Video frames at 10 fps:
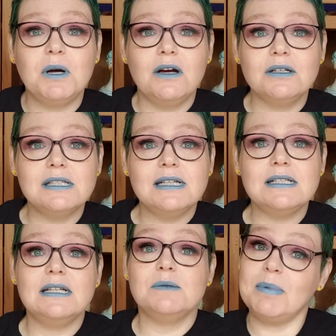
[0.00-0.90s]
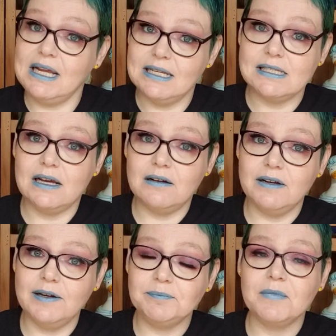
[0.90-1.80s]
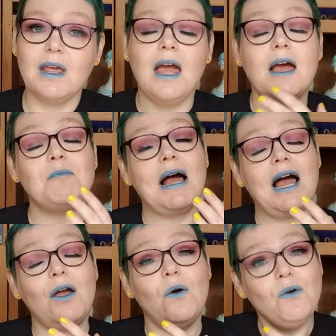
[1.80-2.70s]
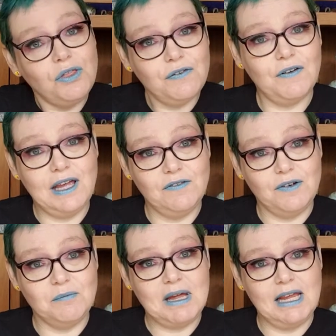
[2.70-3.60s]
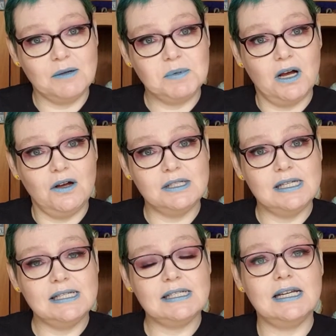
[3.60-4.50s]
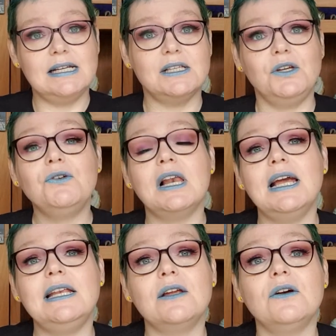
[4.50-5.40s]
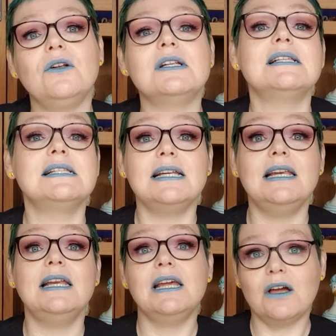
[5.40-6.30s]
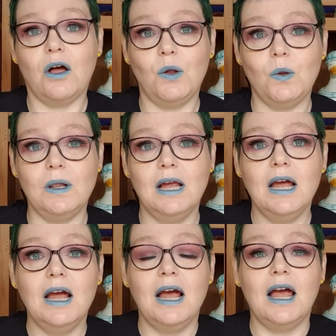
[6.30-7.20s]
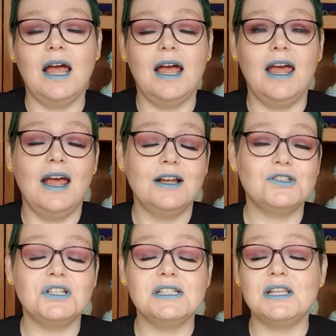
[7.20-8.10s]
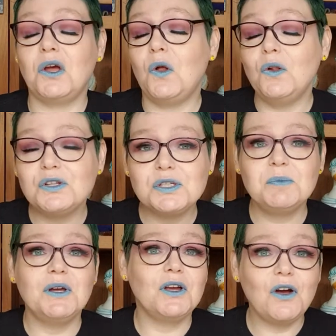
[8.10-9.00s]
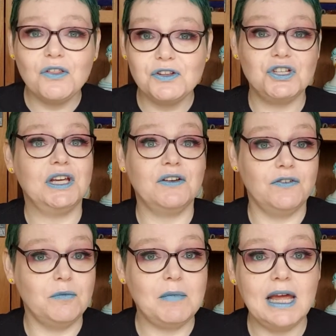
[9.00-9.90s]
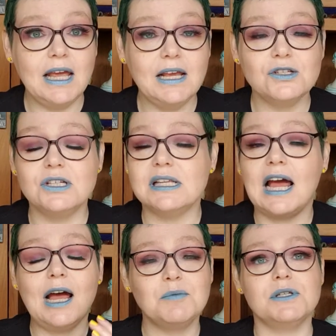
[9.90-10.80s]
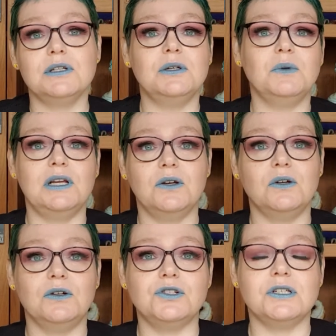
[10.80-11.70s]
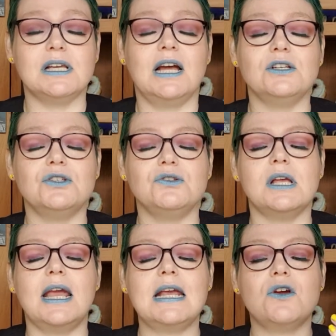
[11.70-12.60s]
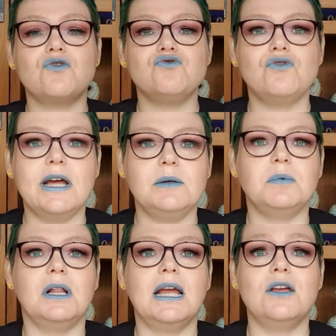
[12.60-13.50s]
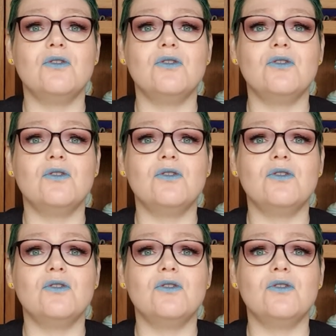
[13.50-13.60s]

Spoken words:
artists is Bailey Sarian. My other favourite makeup artist is a young lady called Sydney Nicole, and she's the ultimate goth chick for me. She's absolutely gorgeous and she does incredible